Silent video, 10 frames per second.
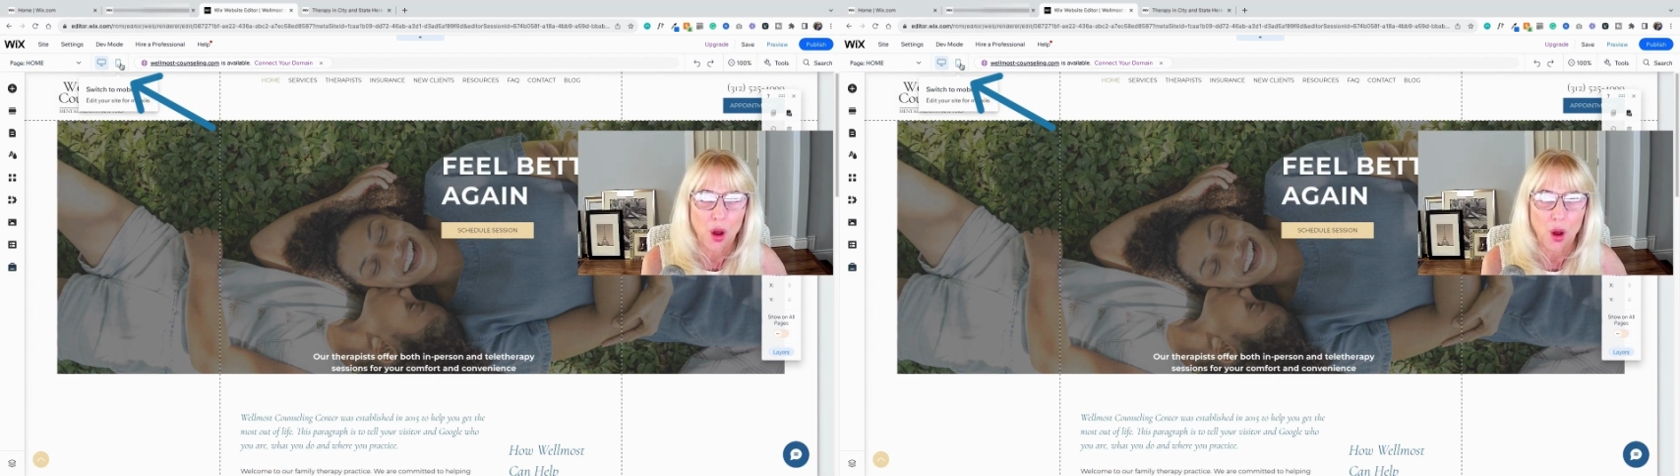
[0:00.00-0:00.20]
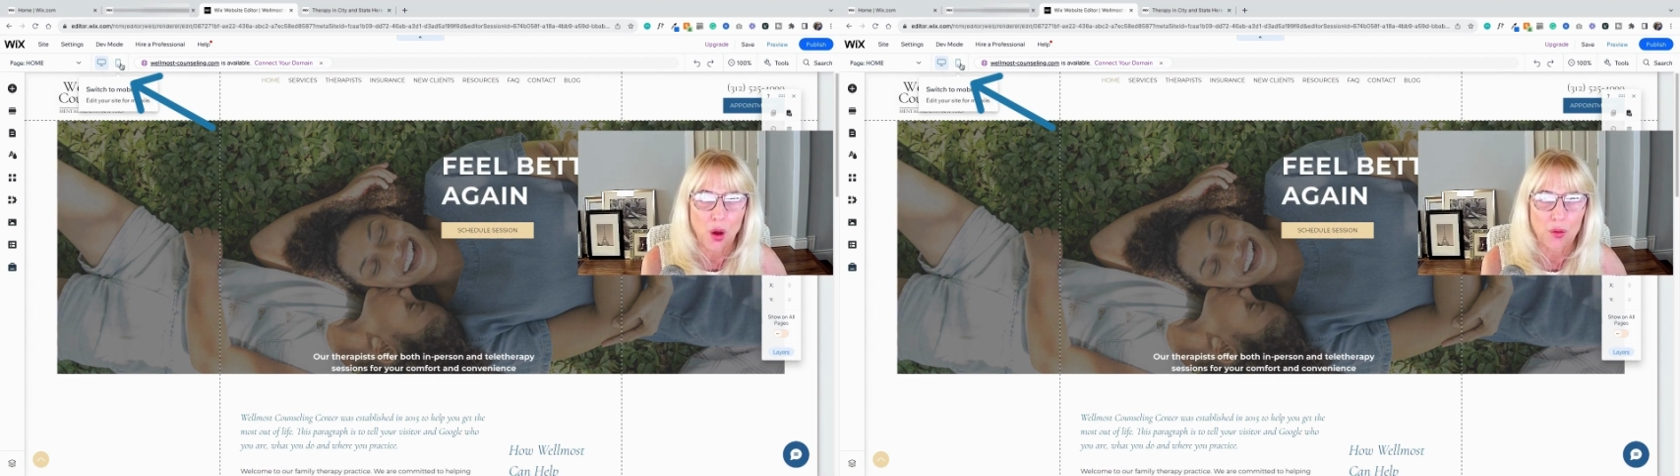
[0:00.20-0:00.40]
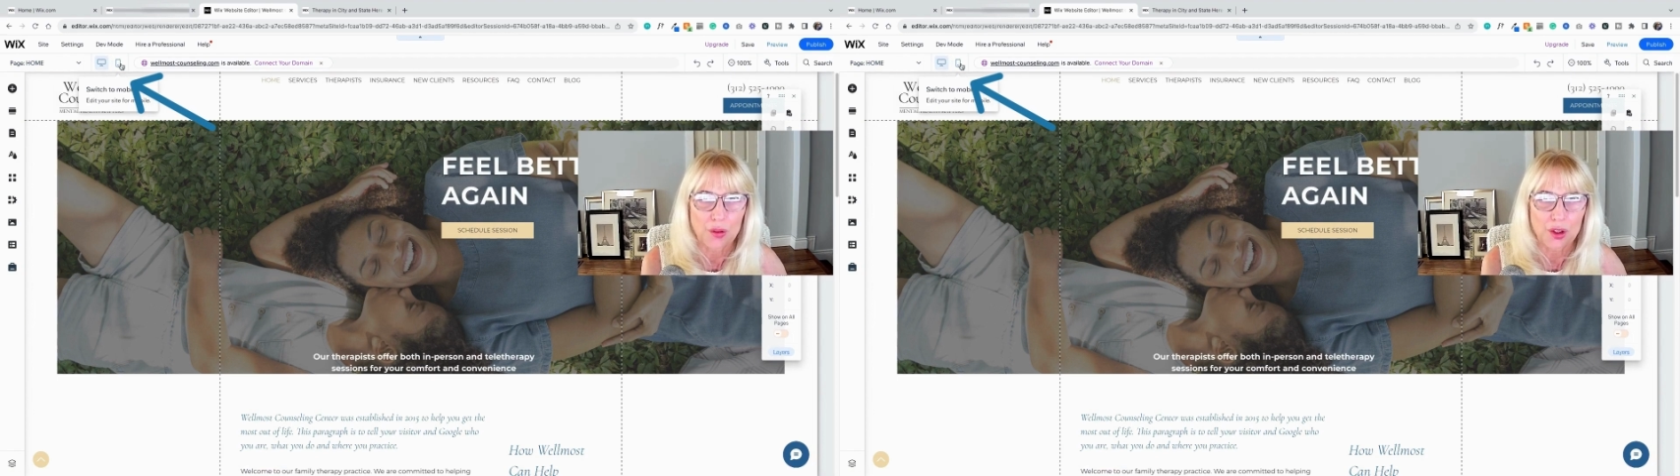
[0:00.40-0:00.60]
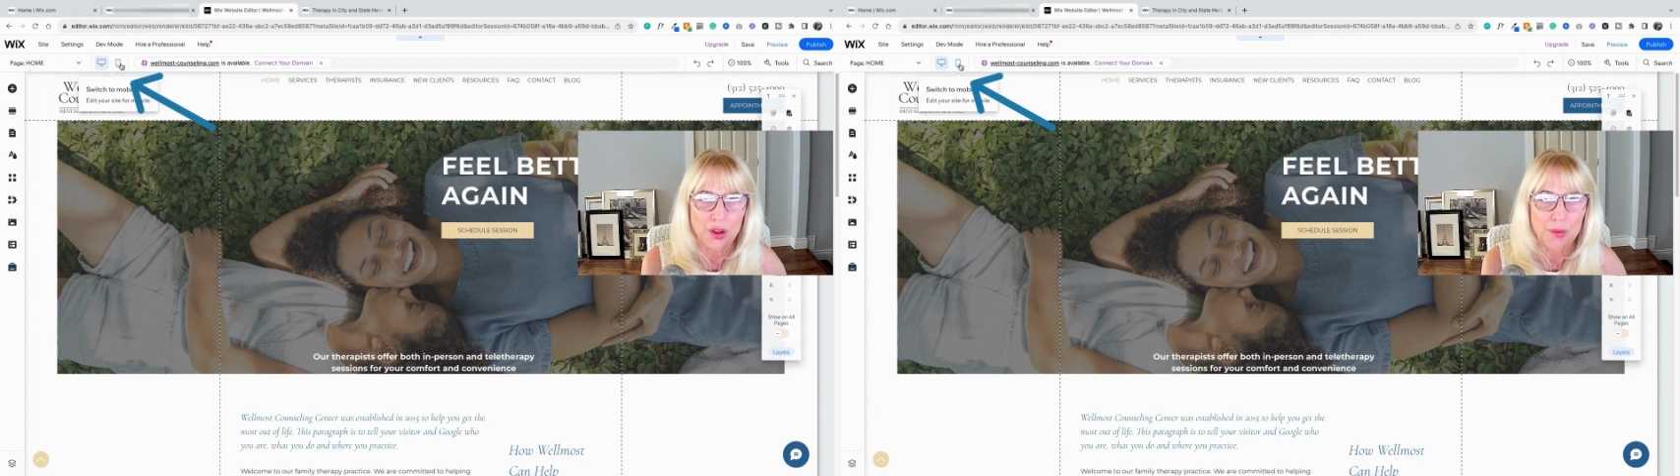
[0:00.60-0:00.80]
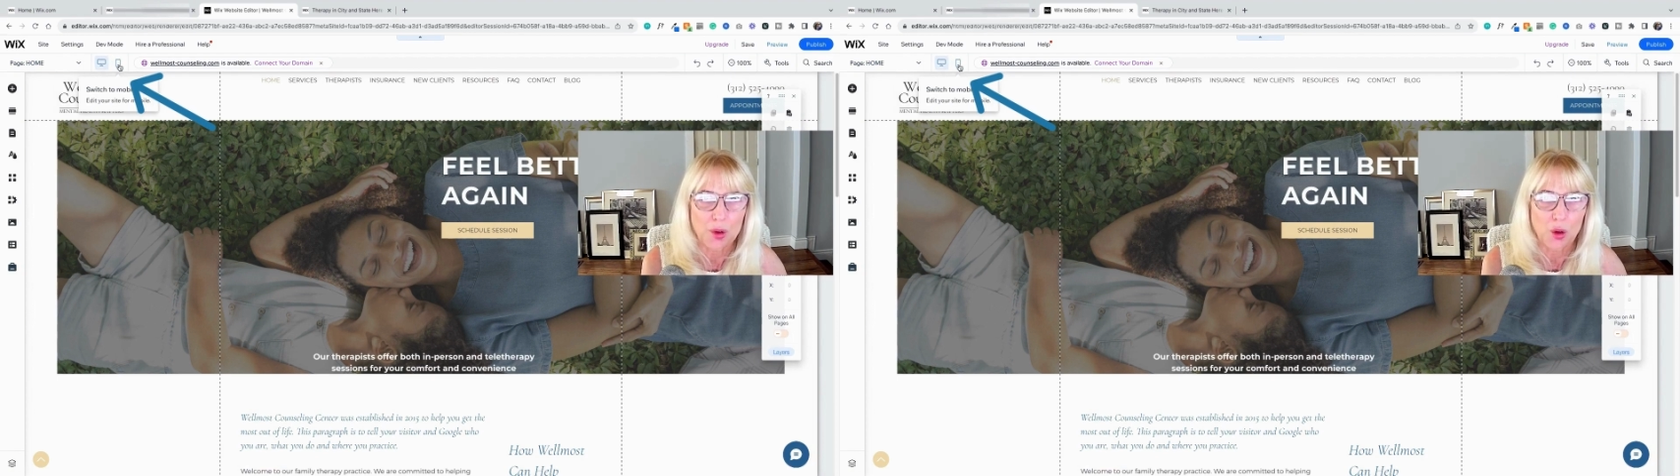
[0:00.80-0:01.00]
over to the
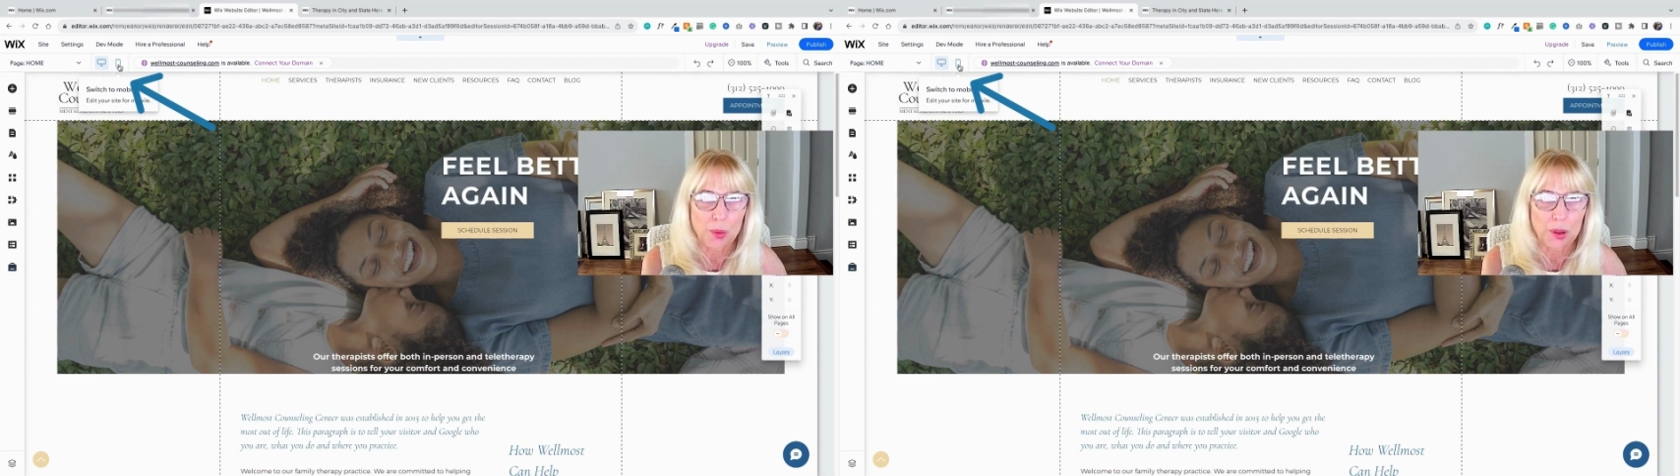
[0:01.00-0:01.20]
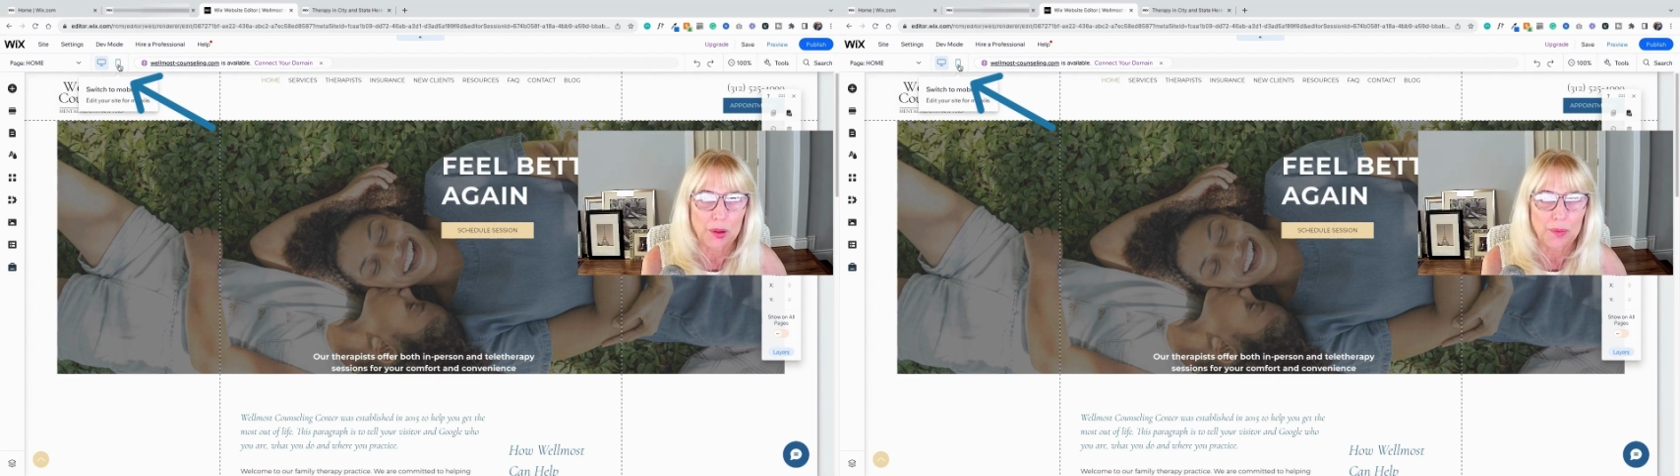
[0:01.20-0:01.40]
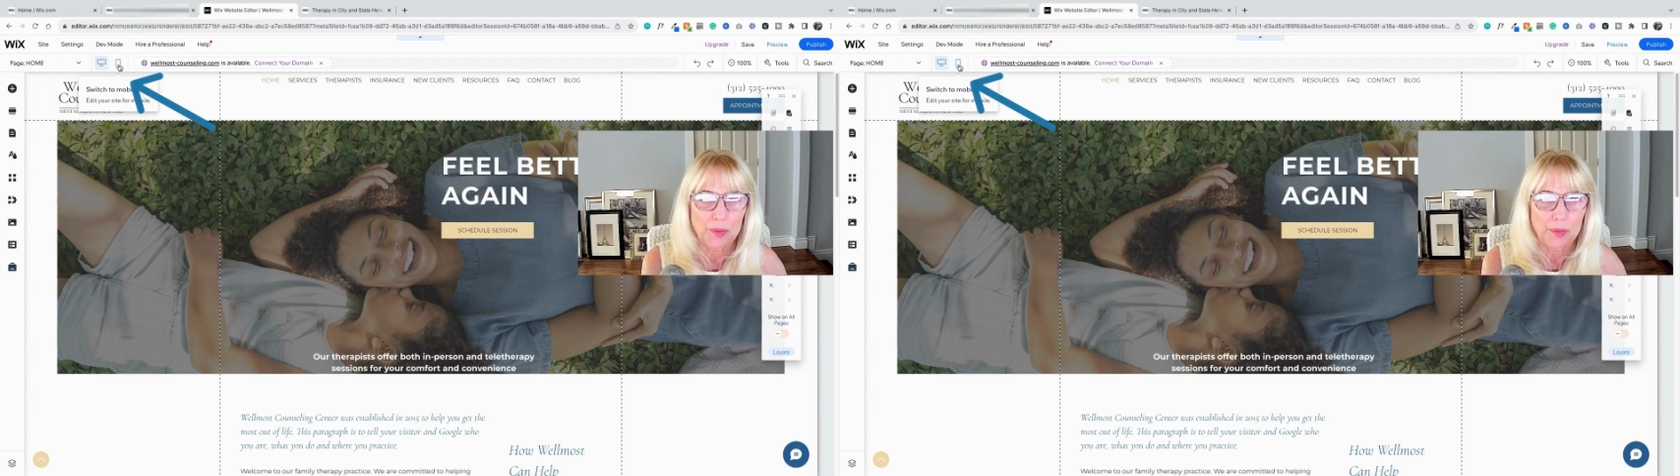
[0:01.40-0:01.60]
mobile.